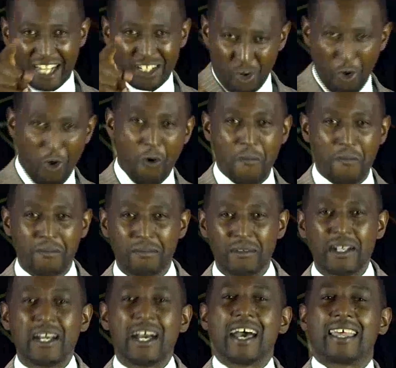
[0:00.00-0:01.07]
that home.
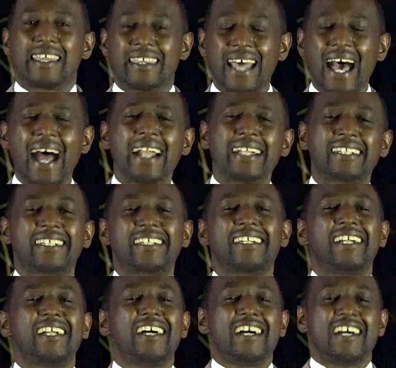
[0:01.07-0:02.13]
That
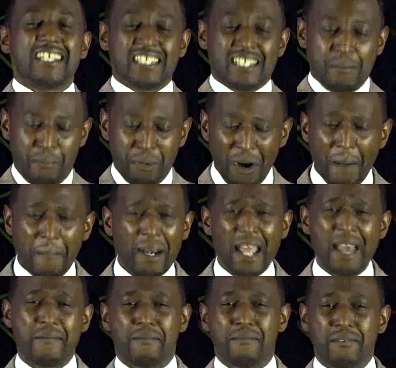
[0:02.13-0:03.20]

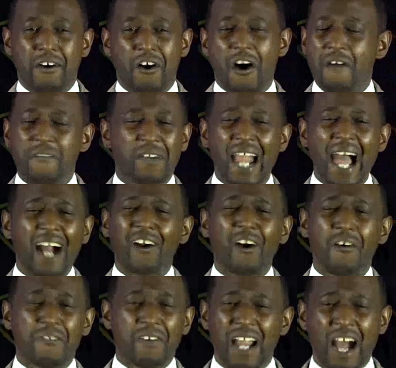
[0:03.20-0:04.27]
problem of lack
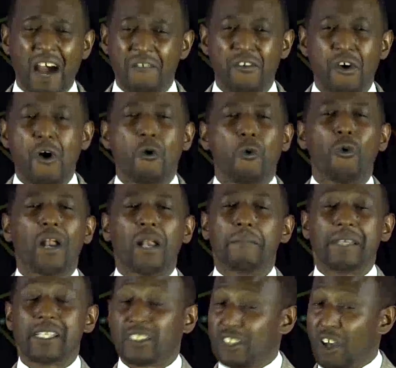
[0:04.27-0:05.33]
of love will
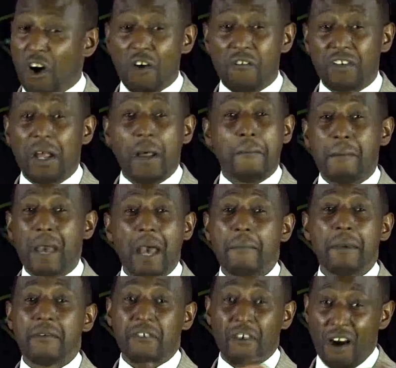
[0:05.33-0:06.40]
be solved,
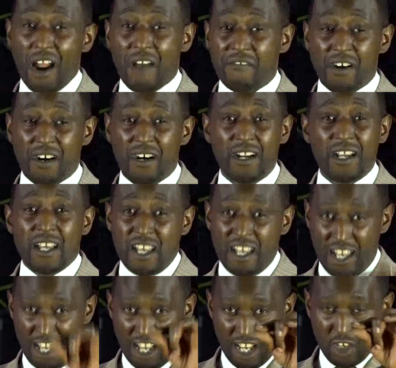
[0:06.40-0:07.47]
maybe forever,
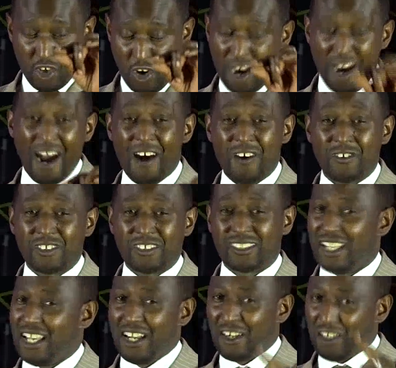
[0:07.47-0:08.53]
in your
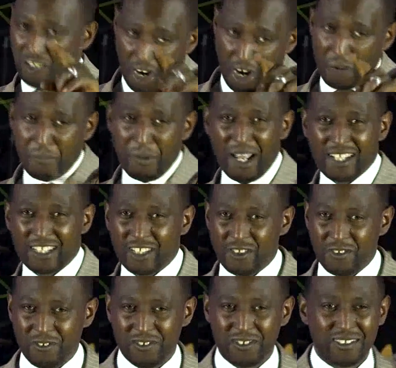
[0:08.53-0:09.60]
house. God bless
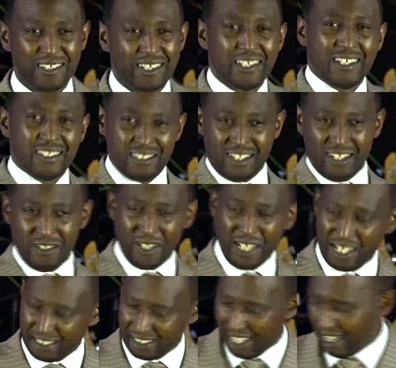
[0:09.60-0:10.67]
you. See you
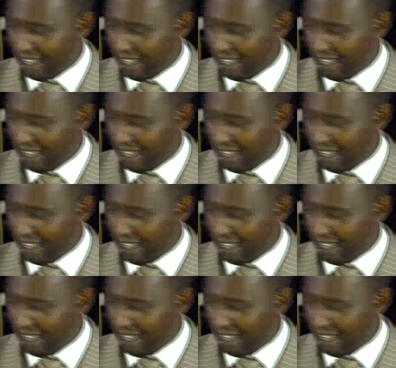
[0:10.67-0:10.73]
next